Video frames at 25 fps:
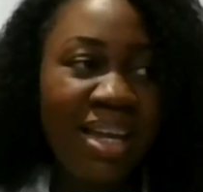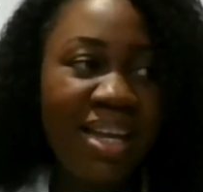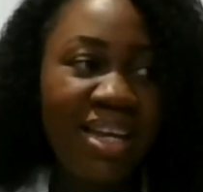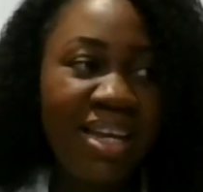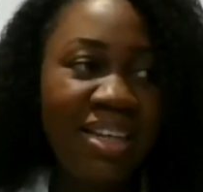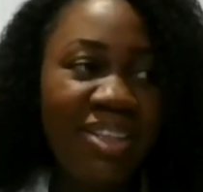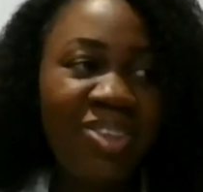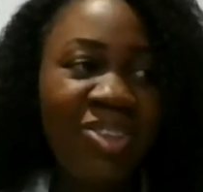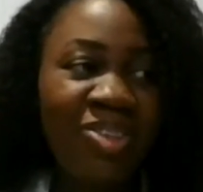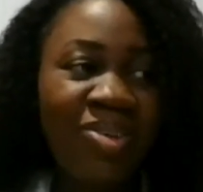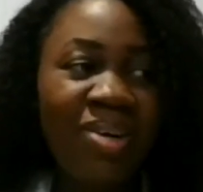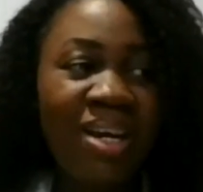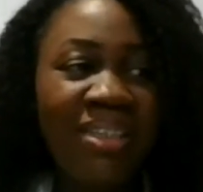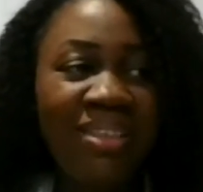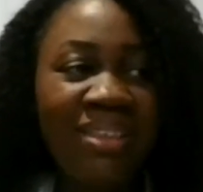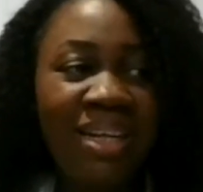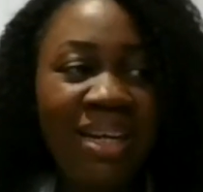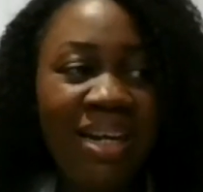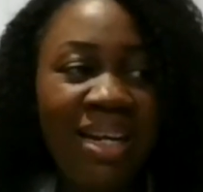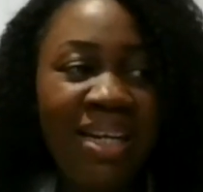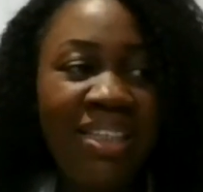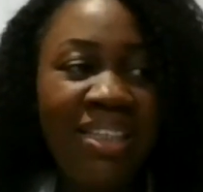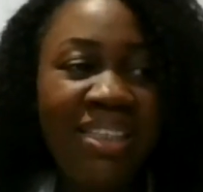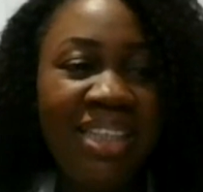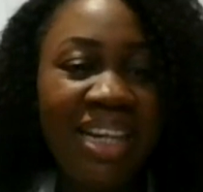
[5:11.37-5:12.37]
And so I
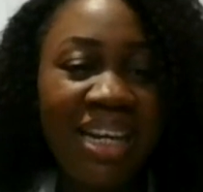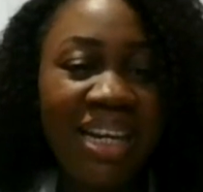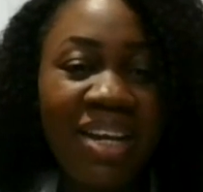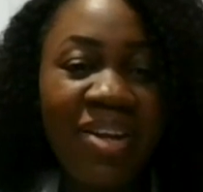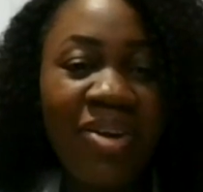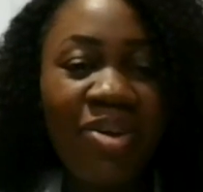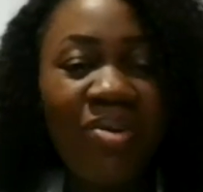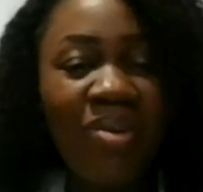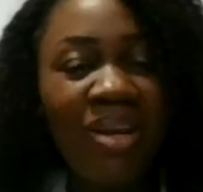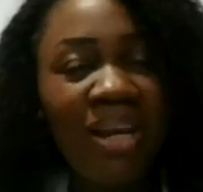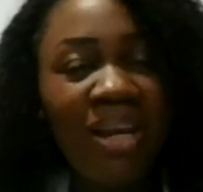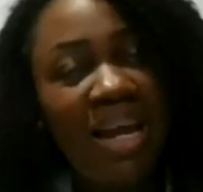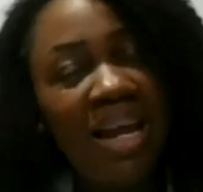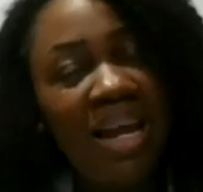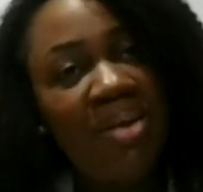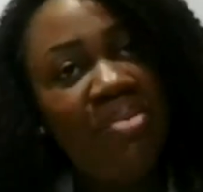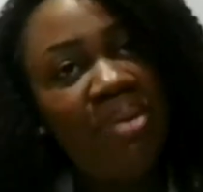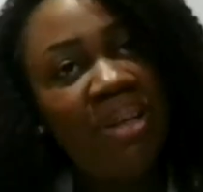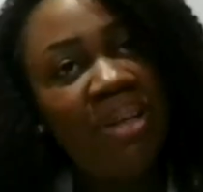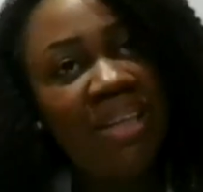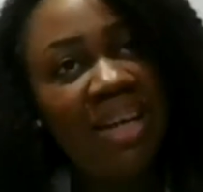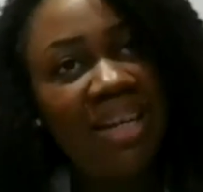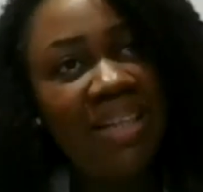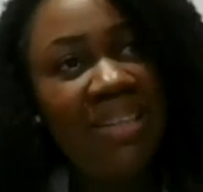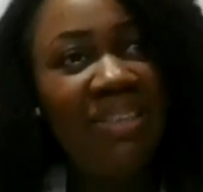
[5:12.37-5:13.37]
started checking online
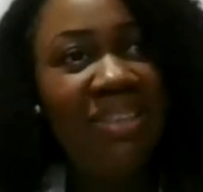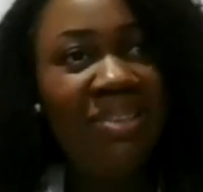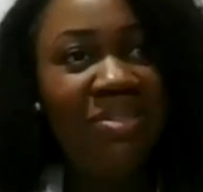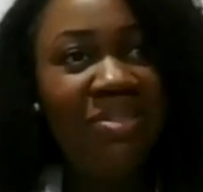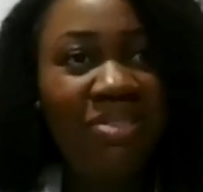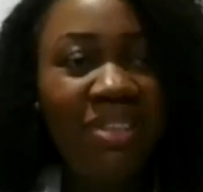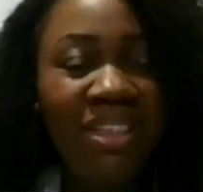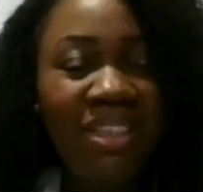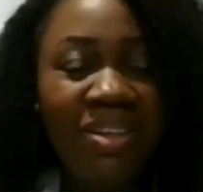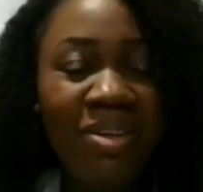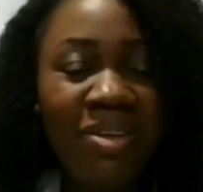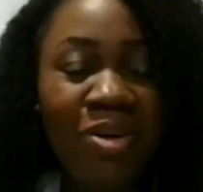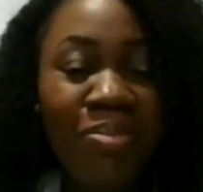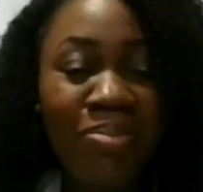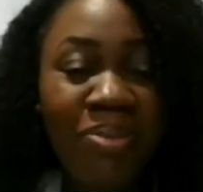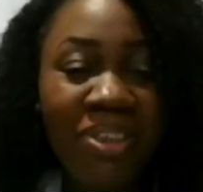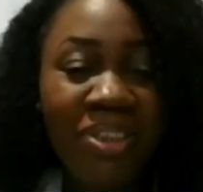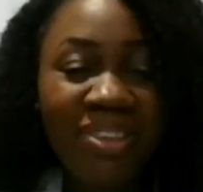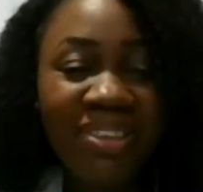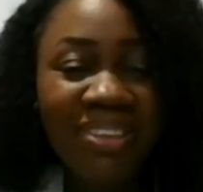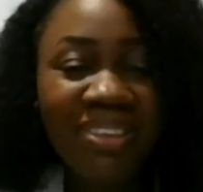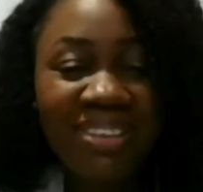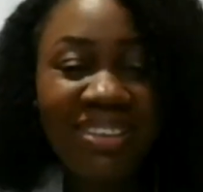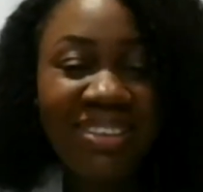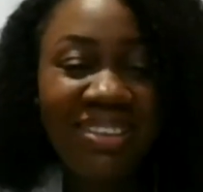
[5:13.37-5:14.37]
what are the different
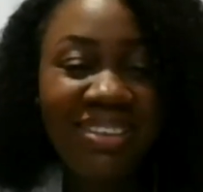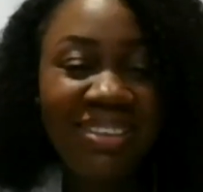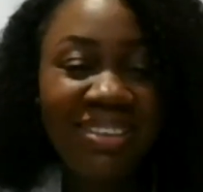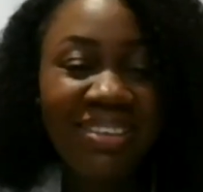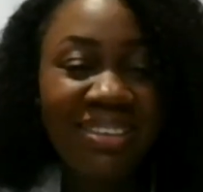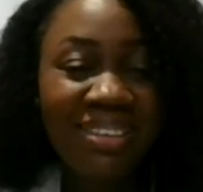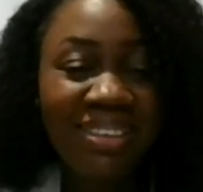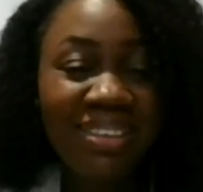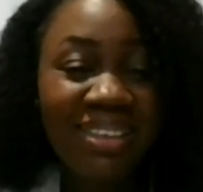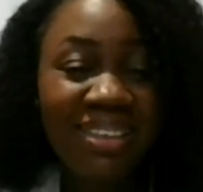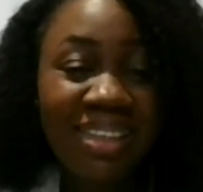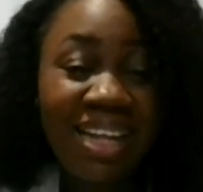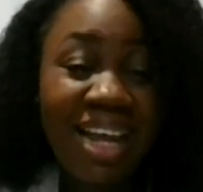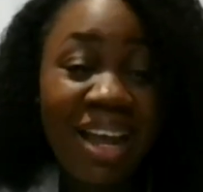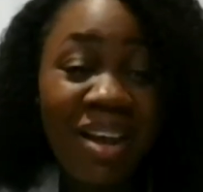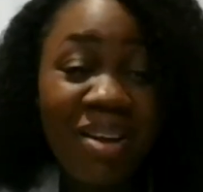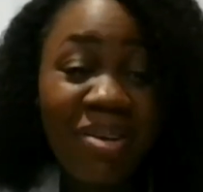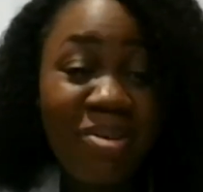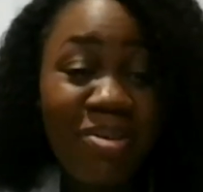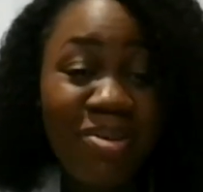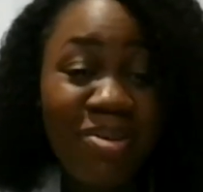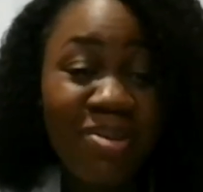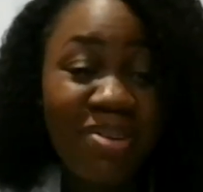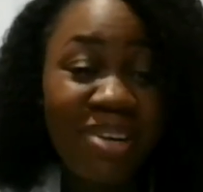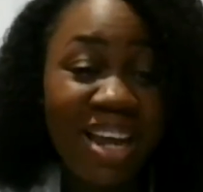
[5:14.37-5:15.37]
options that I
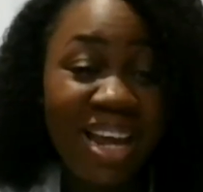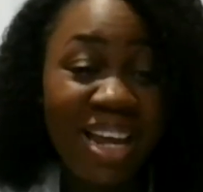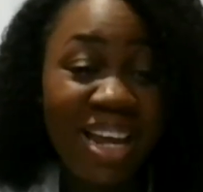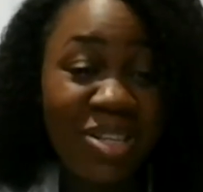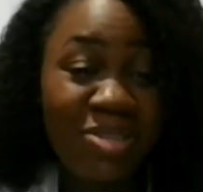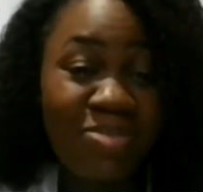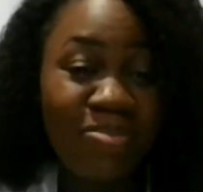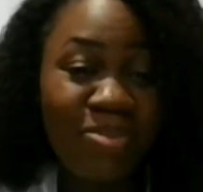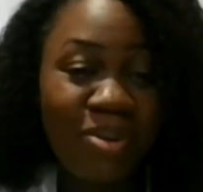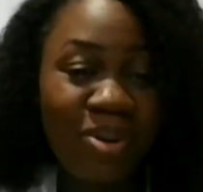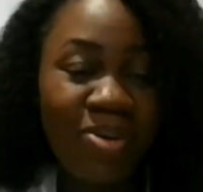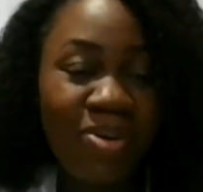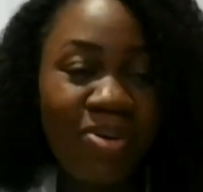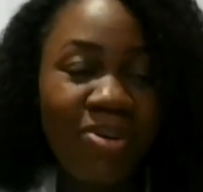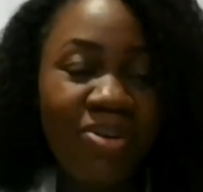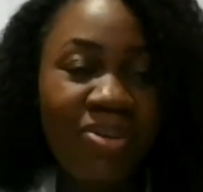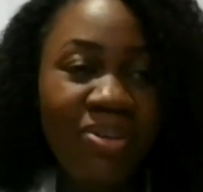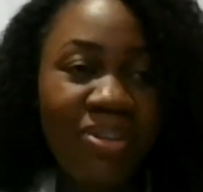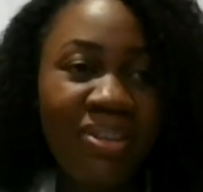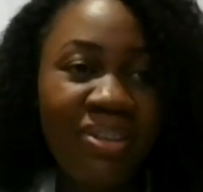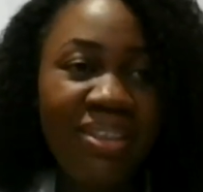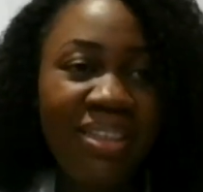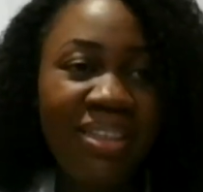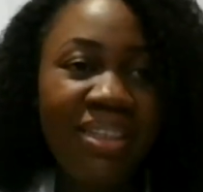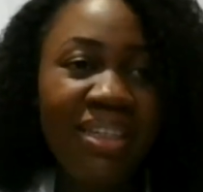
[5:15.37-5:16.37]
could explore.
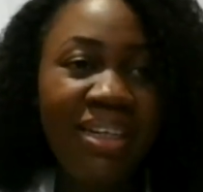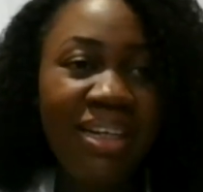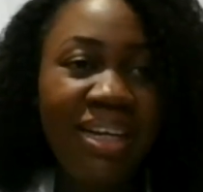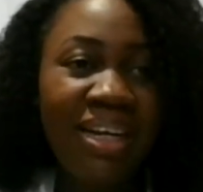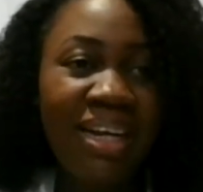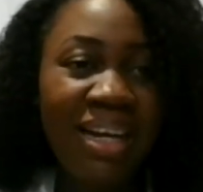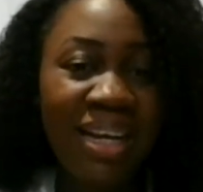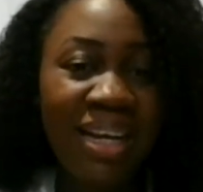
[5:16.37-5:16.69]
And